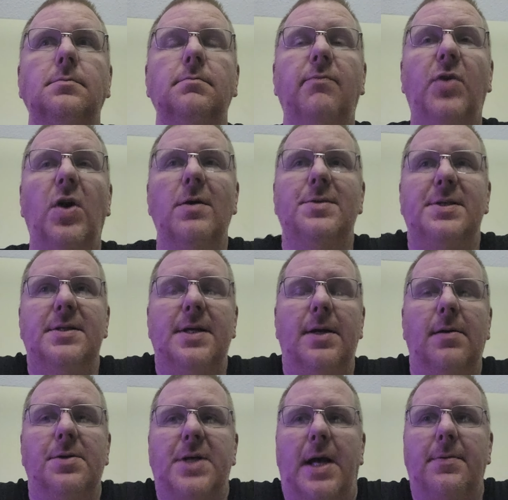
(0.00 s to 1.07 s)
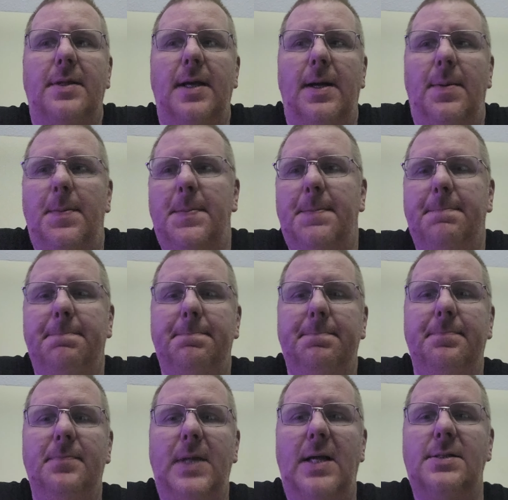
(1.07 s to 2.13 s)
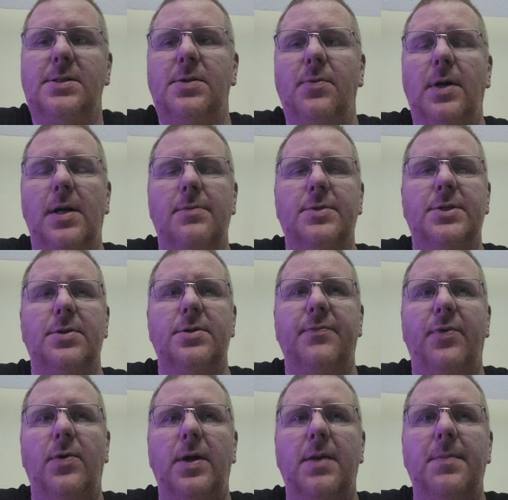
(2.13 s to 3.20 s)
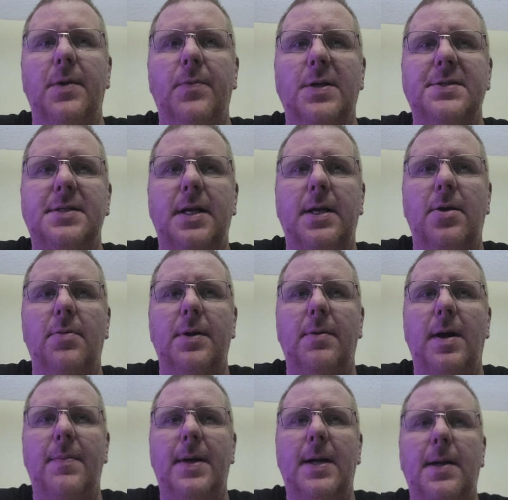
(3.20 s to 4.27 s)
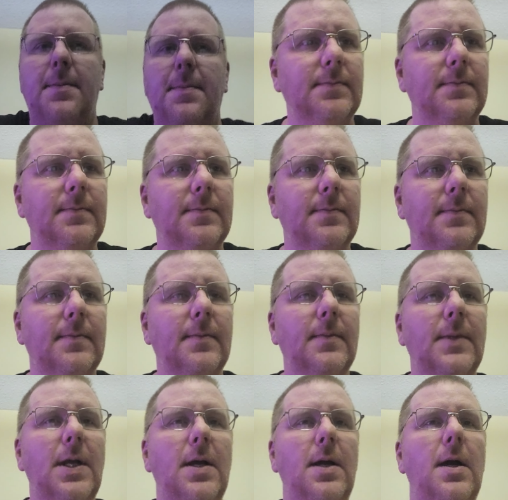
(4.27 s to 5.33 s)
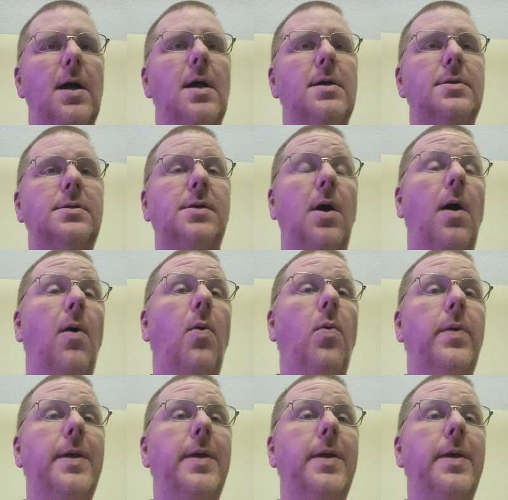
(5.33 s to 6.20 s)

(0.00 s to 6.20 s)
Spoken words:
frozen dinners out there. That's the word I'm searching for. Give me 1 second. I'll be right back. So,